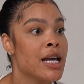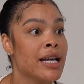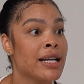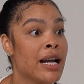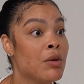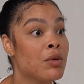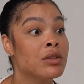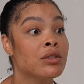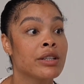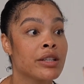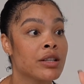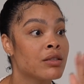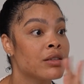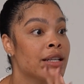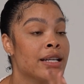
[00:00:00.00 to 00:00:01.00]
And I will
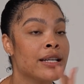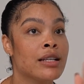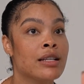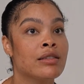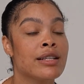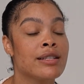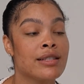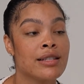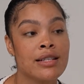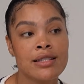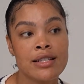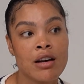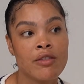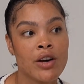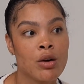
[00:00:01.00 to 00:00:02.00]
literally listen to
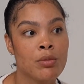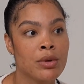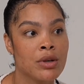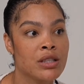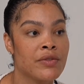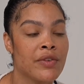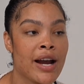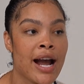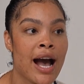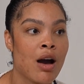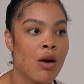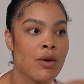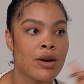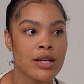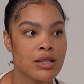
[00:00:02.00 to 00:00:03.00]
self-help books for
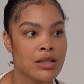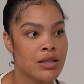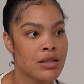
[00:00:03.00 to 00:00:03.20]
hours.